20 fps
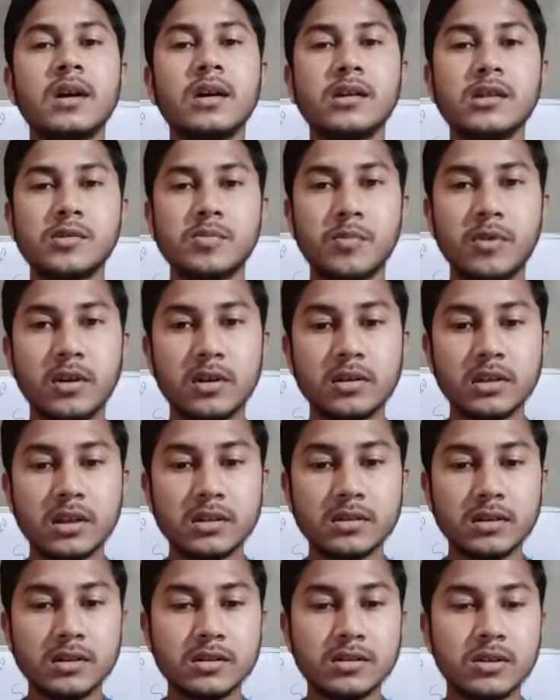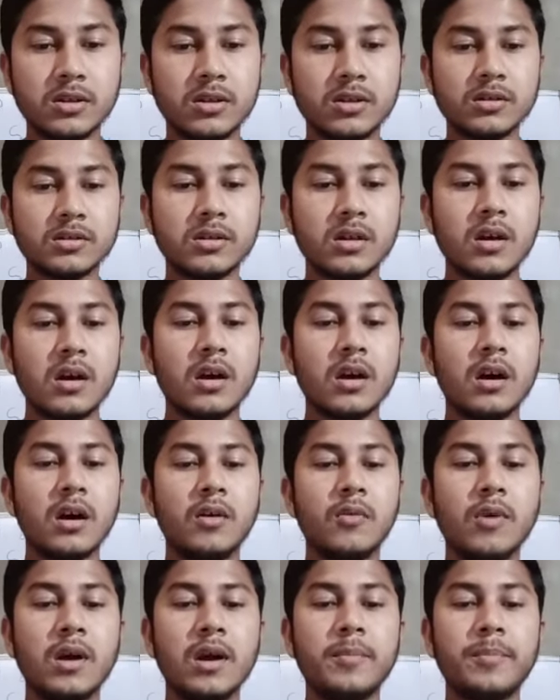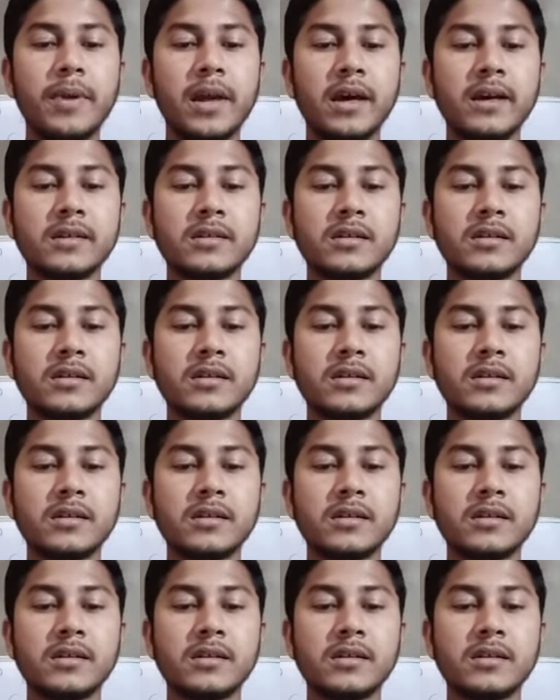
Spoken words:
Small transistors were placed